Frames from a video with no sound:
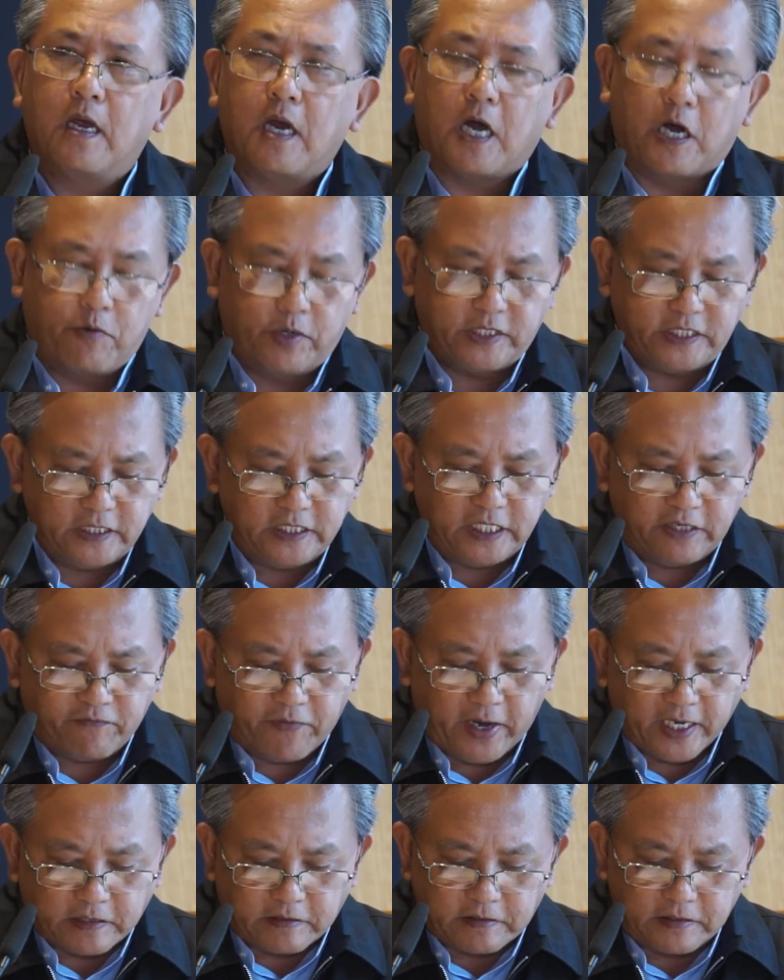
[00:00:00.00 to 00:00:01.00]
A recent
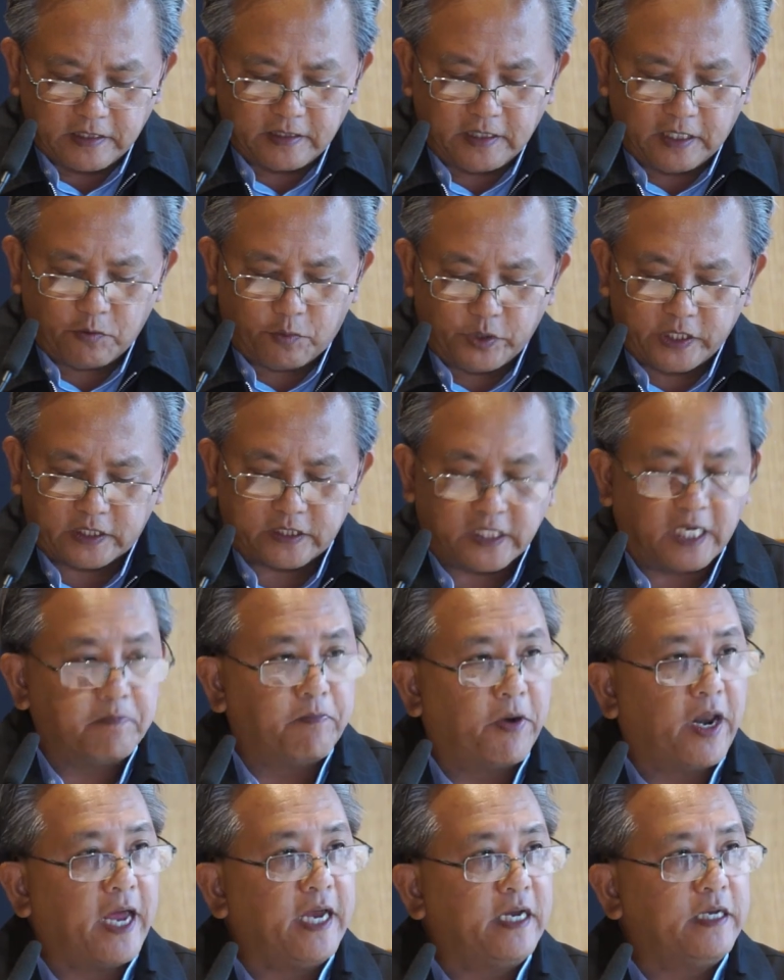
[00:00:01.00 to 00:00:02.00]
event in which they
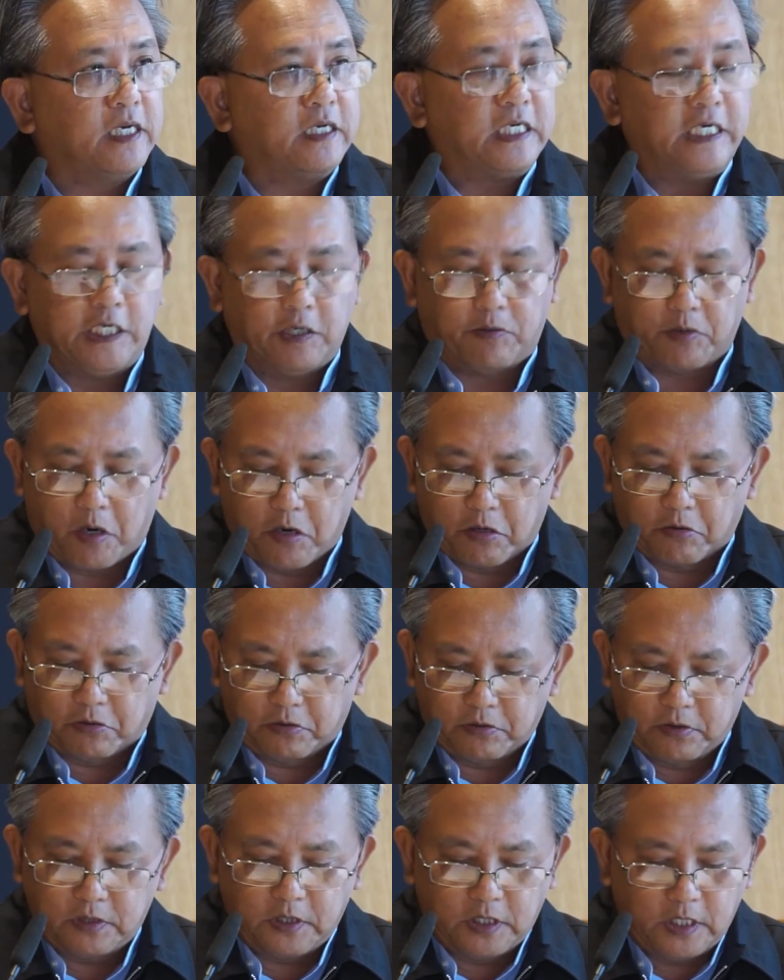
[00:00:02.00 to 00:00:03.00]
played a key
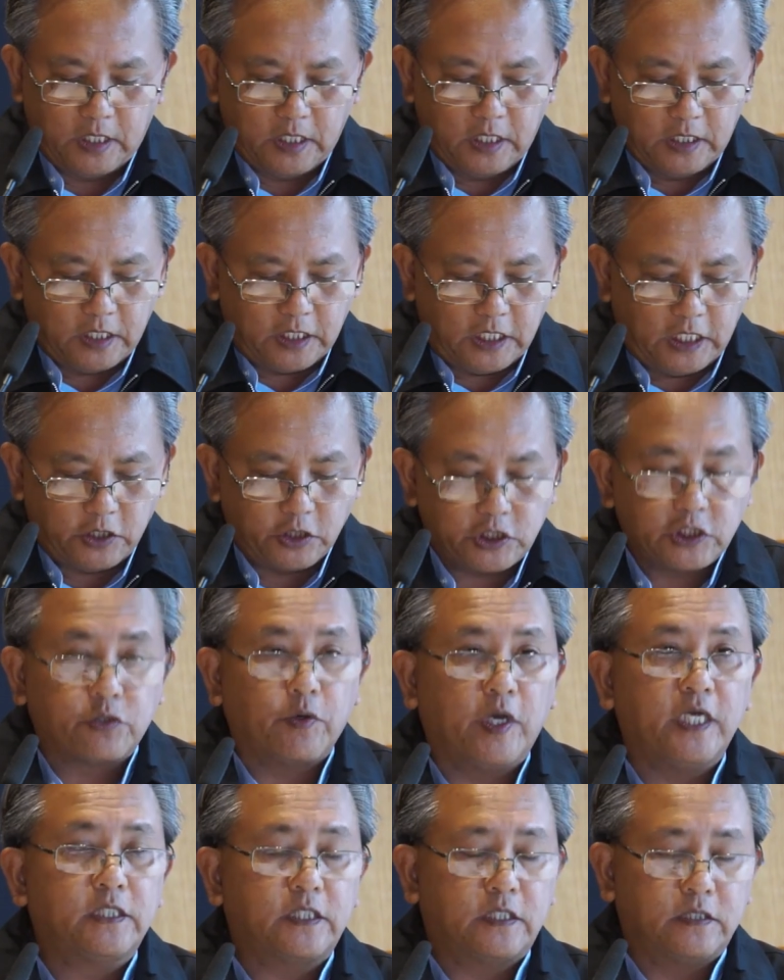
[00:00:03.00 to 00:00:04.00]
role
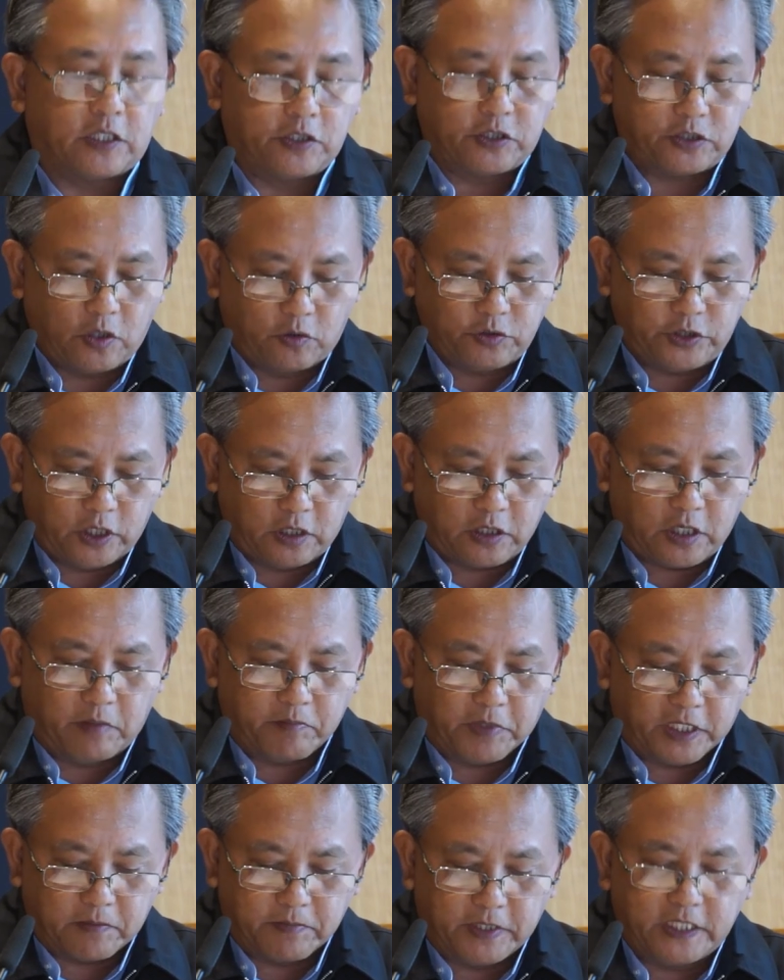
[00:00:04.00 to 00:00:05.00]
illustrates their social
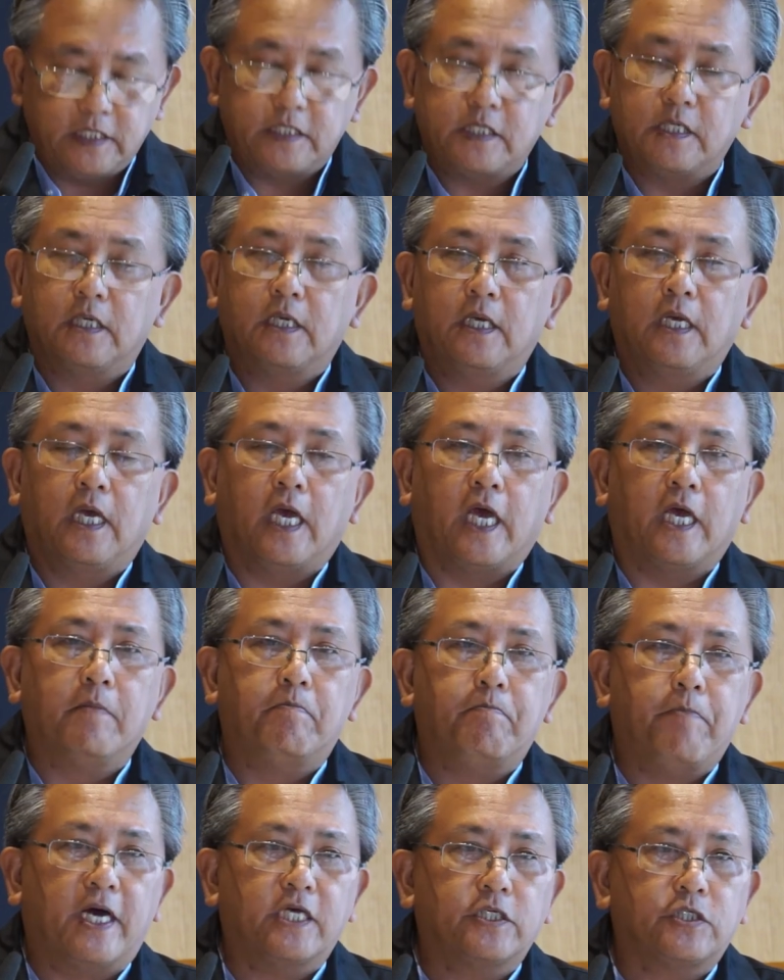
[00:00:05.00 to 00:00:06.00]
commitment
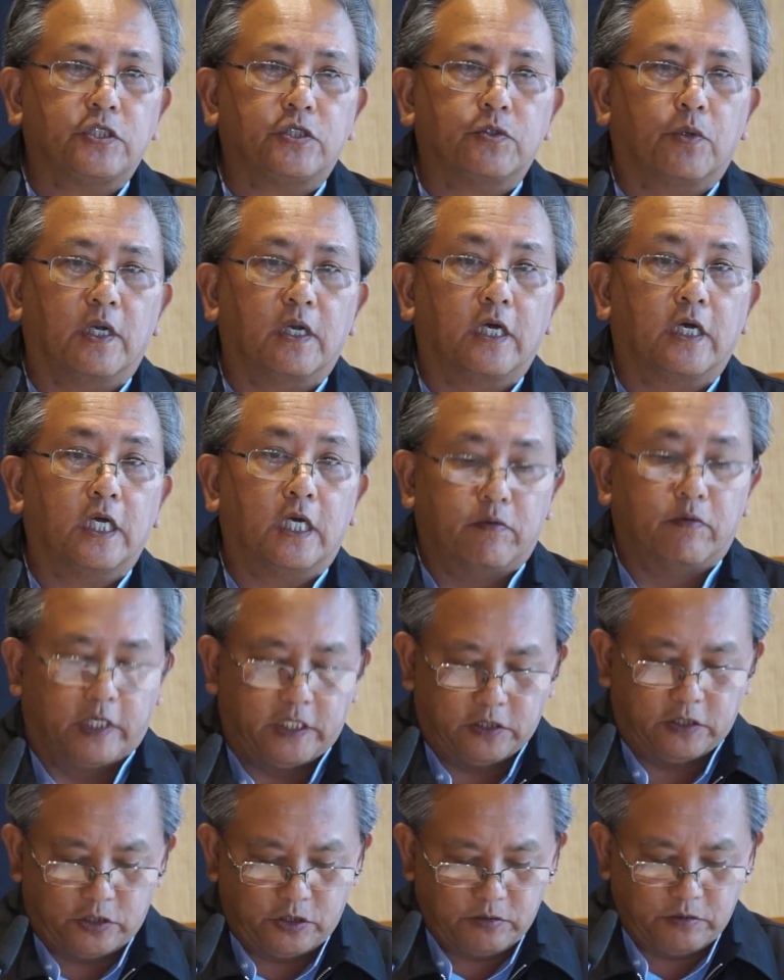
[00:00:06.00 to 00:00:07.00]
and pastoral
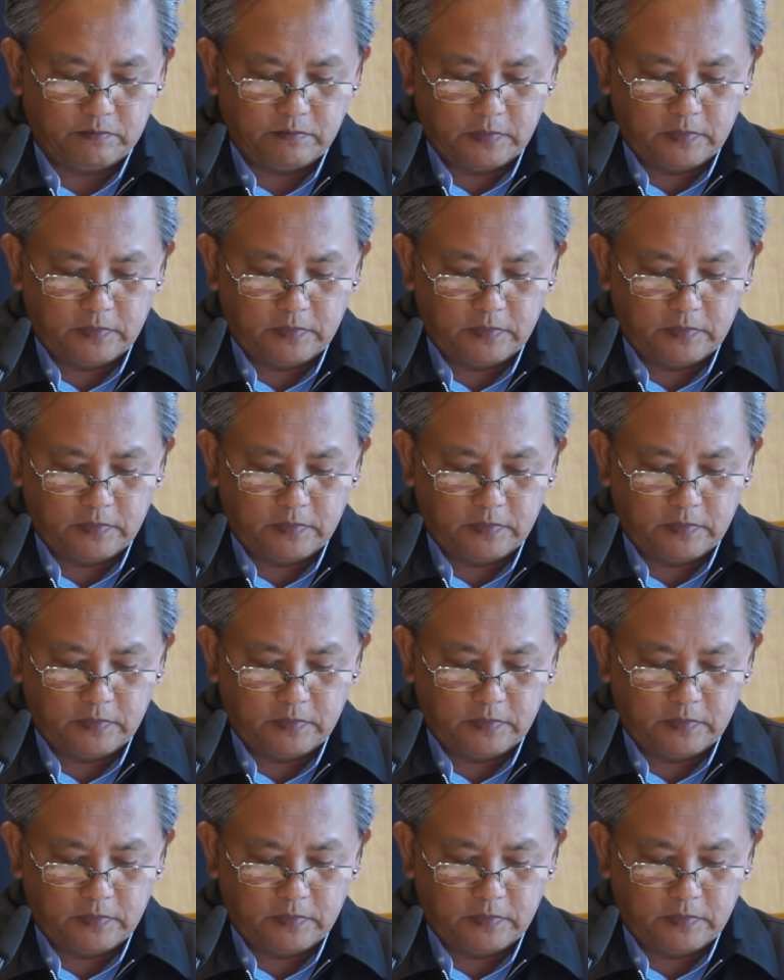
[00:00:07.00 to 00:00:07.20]
courage.